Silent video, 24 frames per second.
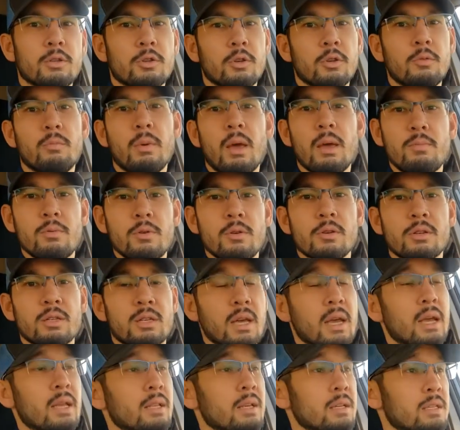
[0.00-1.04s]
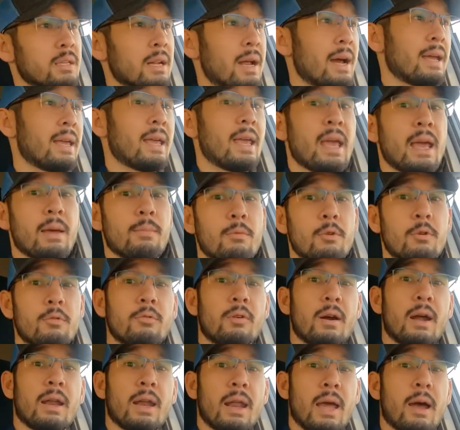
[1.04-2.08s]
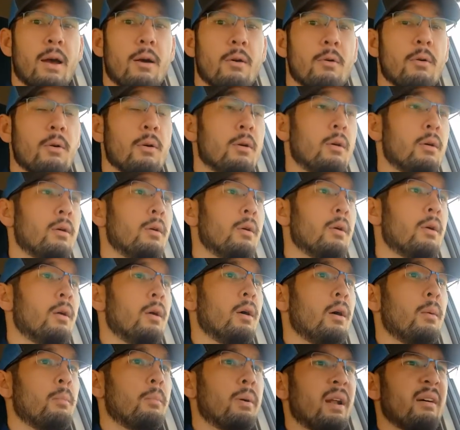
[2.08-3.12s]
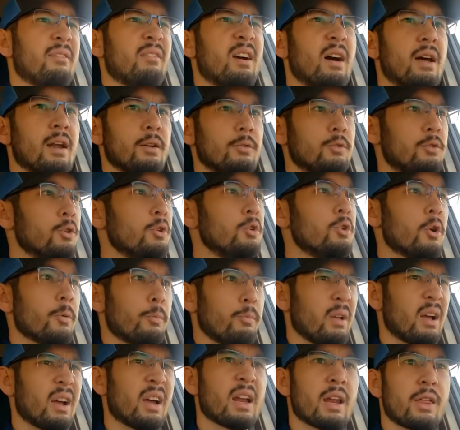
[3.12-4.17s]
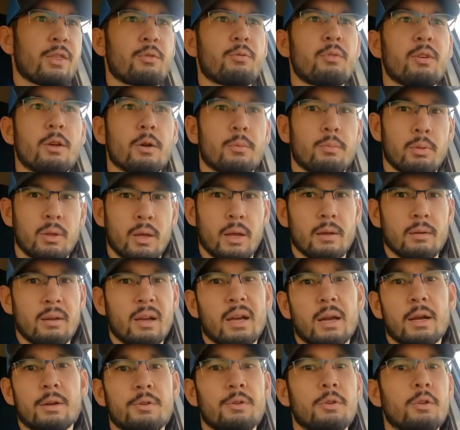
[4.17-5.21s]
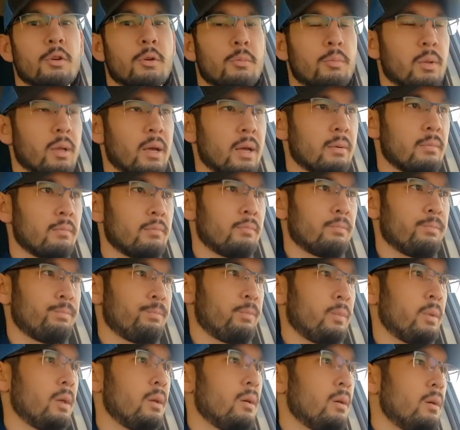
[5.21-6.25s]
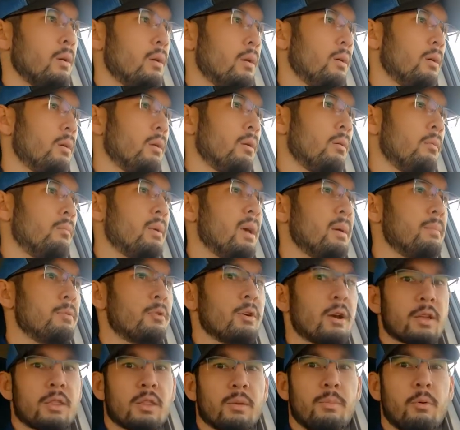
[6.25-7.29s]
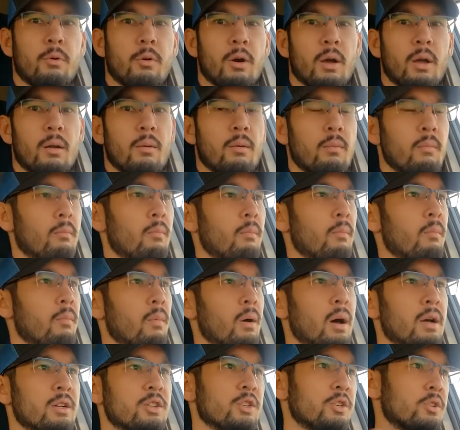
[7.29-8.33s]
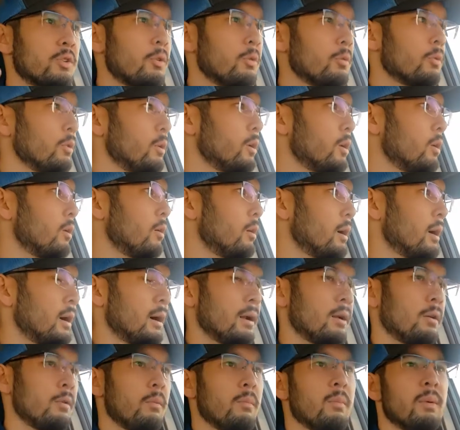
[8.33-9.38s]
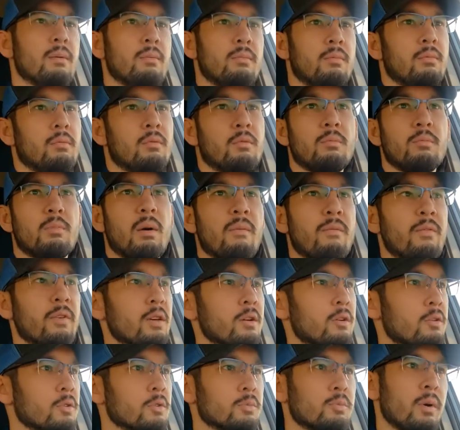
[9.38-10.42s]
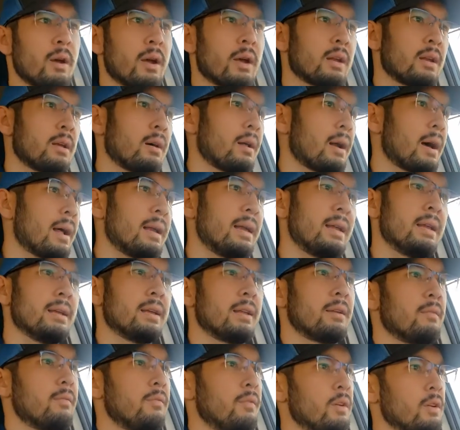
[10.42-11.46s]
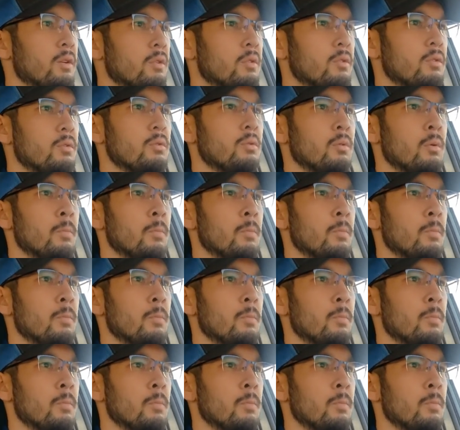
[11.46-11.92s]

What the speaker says: So maybe you say, hey, listen, I can't move right now, but I've got a 3-year plan. I got a 2-year plan. Maybe you're at the point, I just told I don't know, my vehicle's breaking down. I need to get a vehicle.